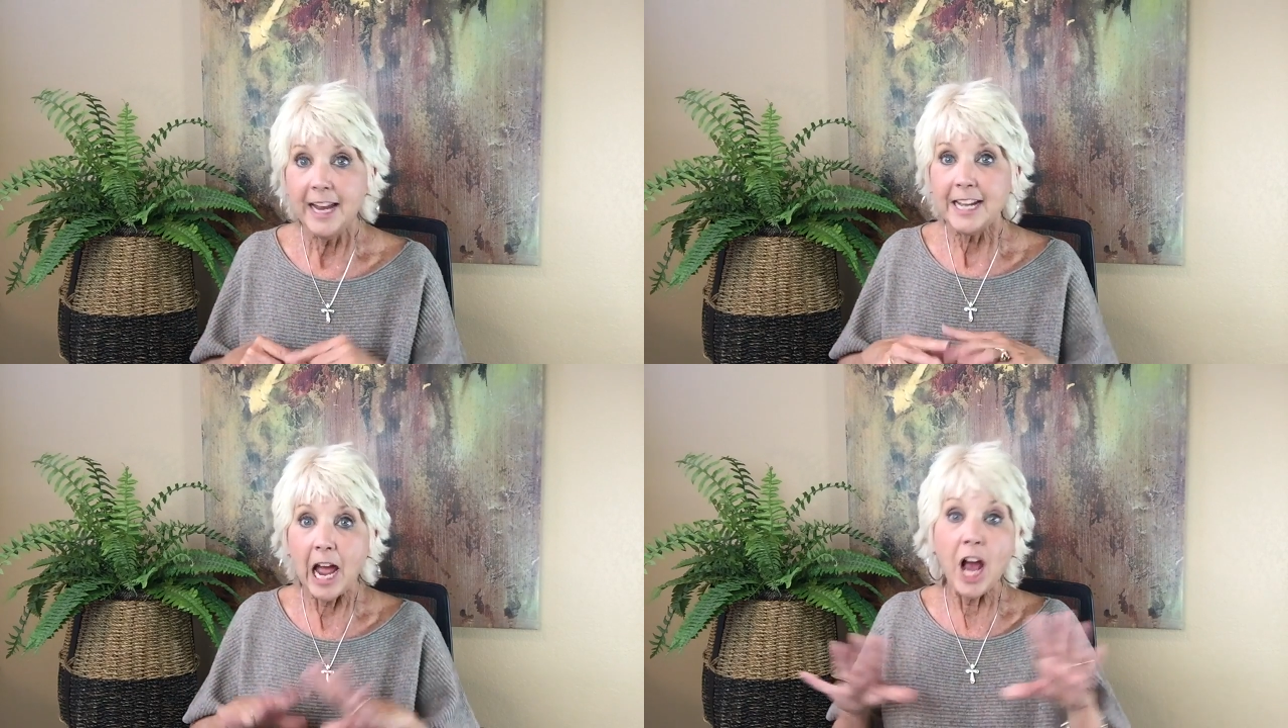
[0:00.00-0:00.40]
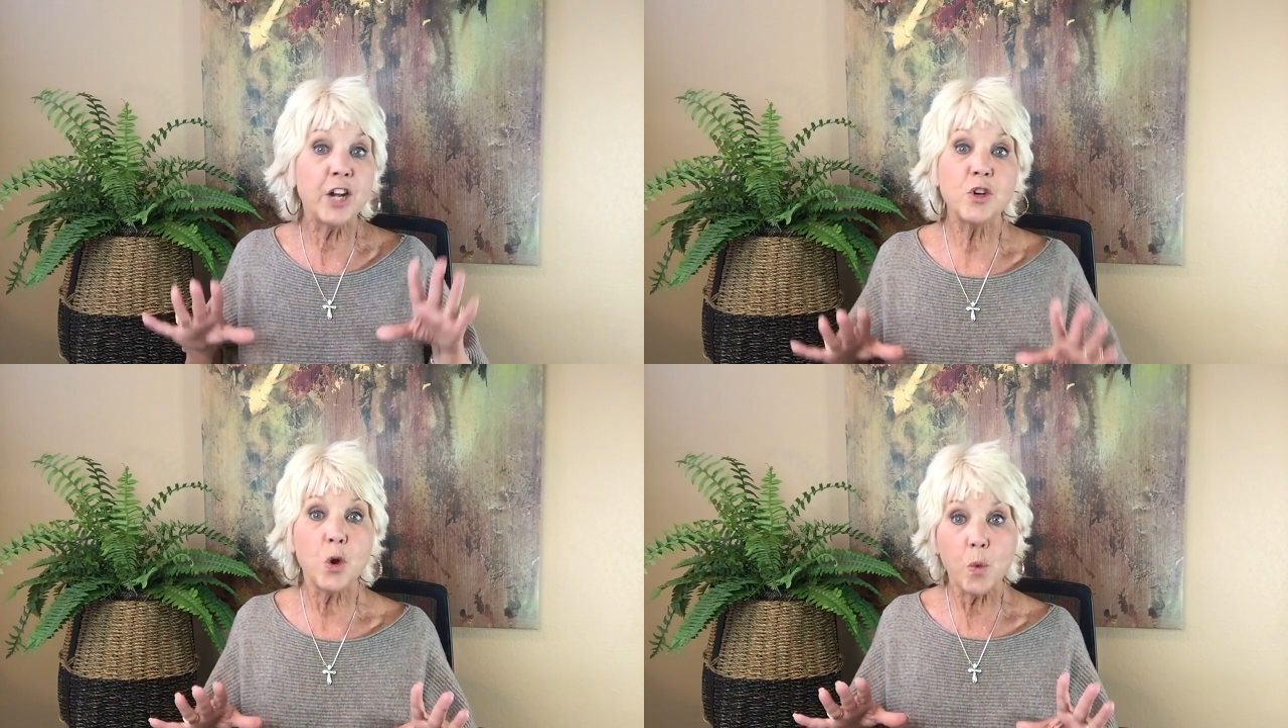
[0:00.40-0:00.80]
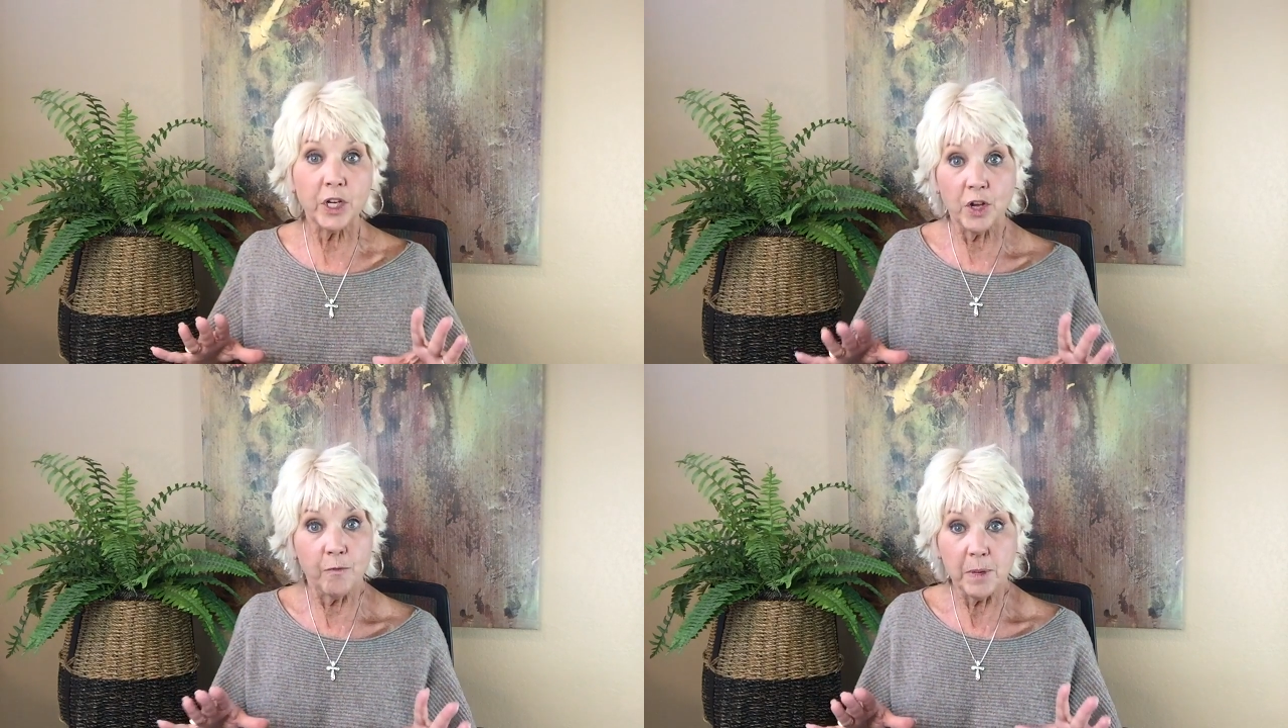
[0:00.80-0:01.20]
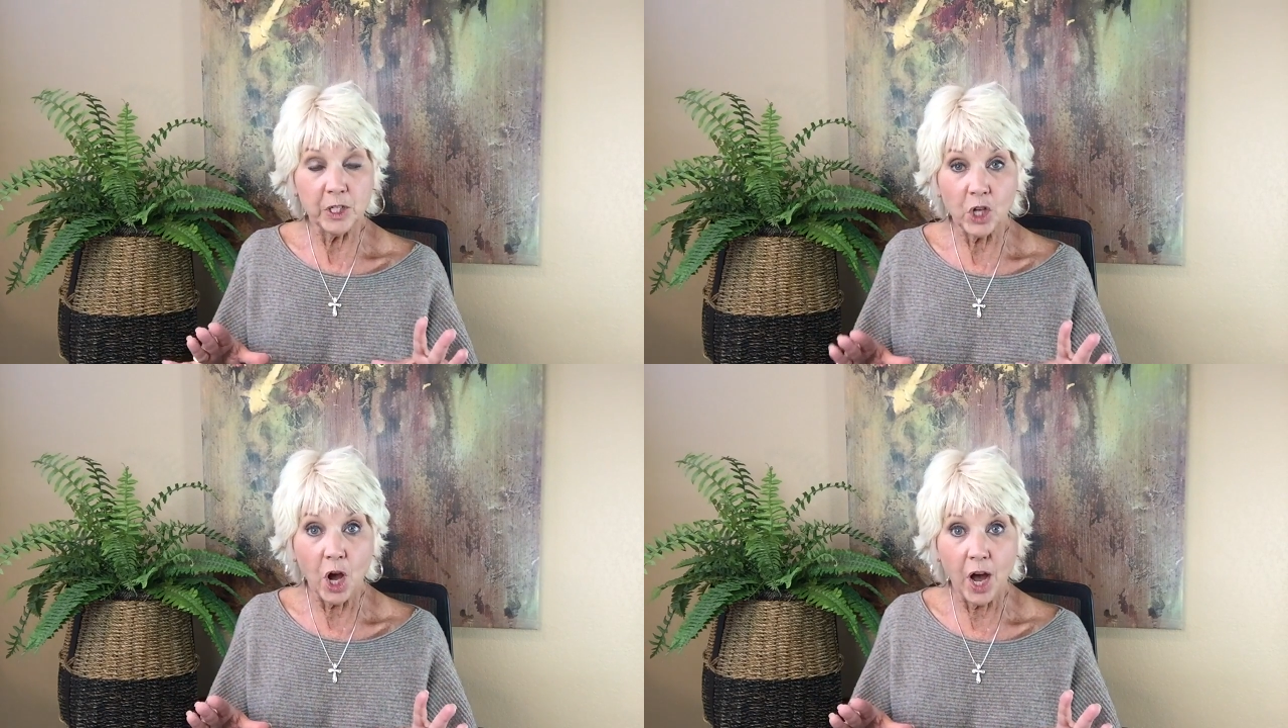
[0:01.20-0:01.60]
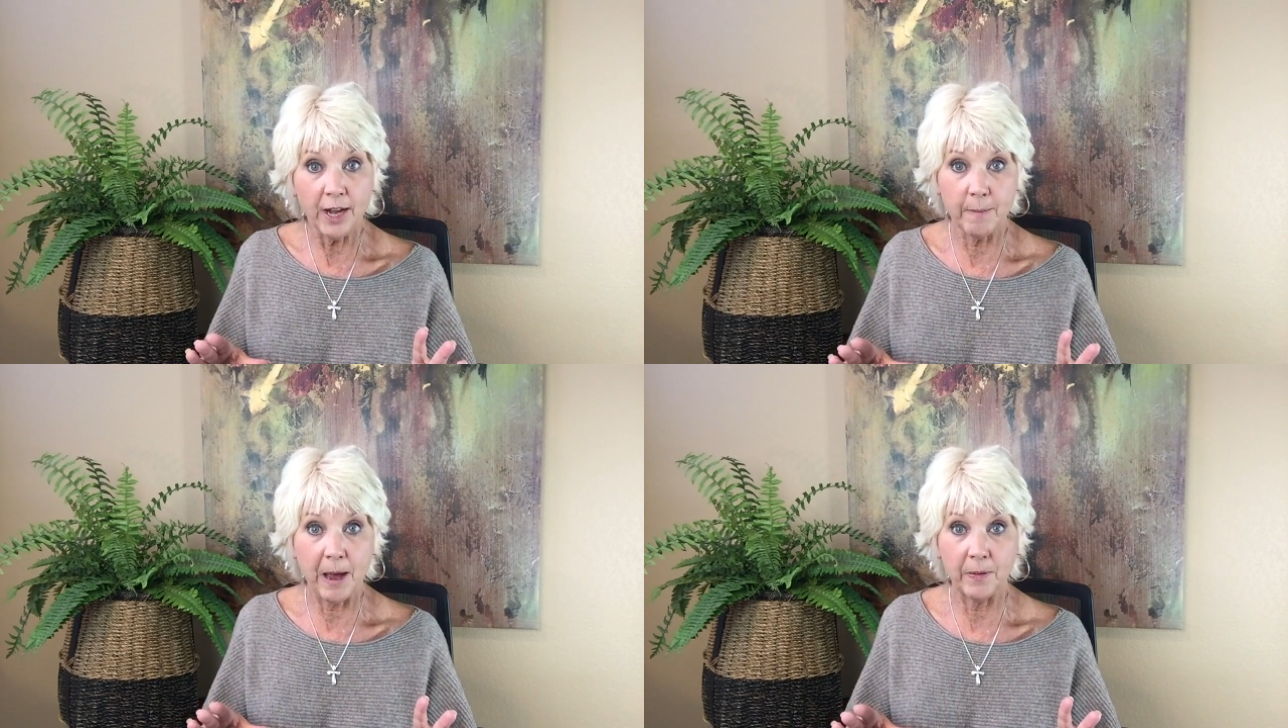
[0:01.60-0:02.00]
Now, I don't know what you've been
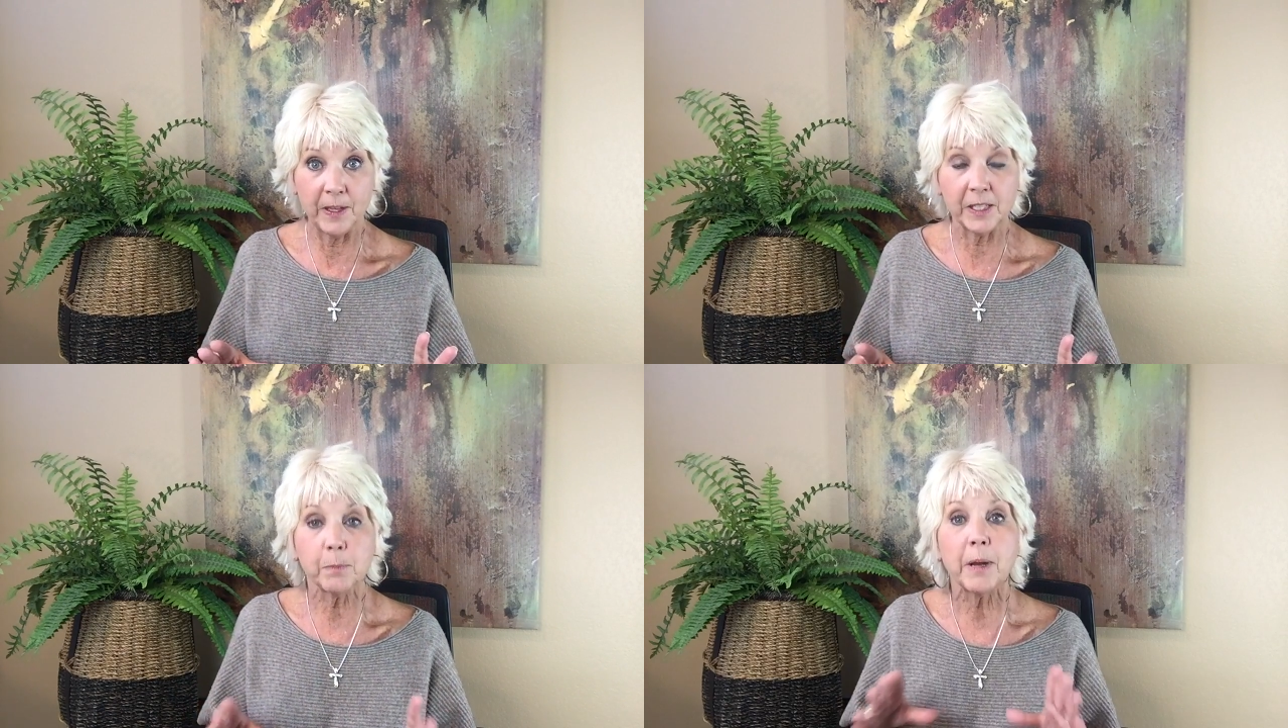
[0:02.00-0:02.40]
taught about this,